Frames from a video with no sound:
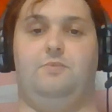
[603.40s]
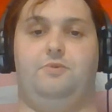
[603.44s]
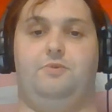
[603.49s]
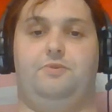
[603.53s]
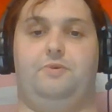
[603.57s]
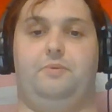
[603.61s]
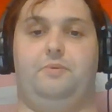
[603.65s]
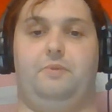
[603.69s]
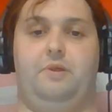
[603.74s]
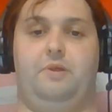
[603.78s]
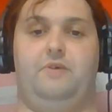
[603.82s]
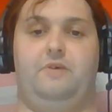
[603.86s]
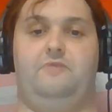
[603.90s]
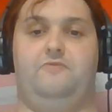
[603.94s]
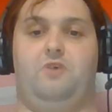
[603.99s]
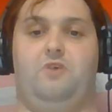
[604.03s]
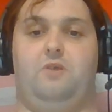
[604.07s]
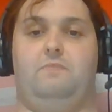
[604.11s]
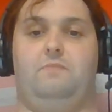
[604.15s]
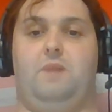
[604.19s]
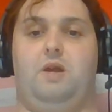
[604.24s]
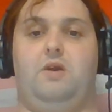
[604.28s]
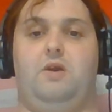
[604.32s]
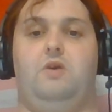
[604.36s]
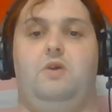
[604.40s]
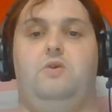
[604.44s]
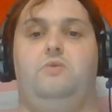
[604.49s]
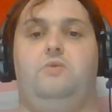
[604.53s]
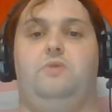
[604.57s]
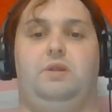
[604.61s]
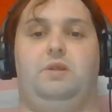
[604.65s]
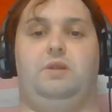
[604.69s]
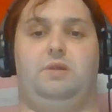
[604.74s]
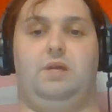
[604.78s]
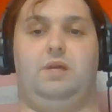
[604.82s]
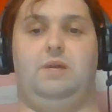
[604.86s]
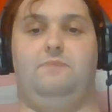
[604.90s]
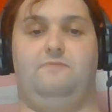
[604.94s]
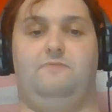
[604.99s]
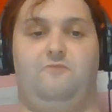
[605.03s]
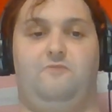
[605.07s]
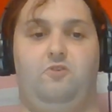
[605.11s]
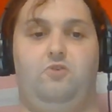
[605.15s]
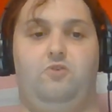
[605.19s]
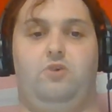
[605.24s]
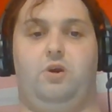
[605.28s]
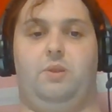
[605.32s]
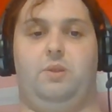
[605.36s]
able to live on my own and keep
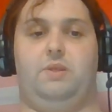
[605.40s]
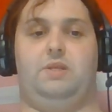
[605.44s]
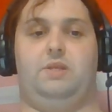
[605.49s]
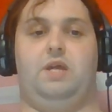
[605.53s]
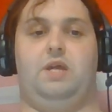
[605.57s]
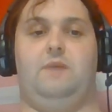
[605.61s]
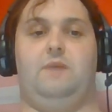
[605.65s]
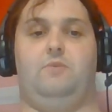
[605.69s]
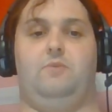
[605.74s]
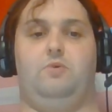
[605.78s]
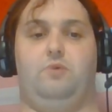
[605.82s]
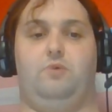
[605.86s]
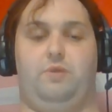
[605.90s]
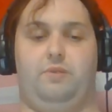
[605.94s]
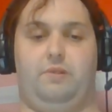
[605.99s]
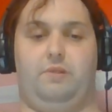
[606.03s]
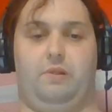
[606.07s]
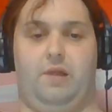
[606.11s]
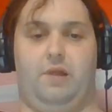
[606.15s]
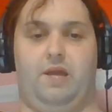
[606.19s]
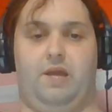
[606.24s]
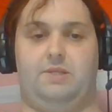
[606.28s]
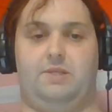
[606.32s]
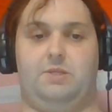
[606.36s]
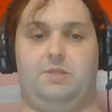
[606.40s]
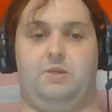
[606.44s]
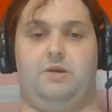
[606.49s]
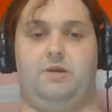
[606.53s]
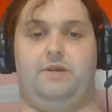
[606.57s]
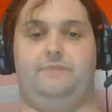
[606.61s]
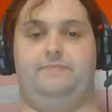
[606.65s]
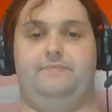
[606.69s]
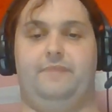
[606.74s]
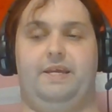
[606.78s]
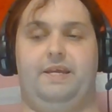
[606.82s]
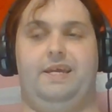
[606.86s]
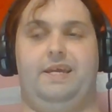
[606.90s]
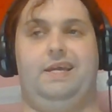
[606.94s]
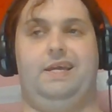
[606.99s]
food on the table and the lights on,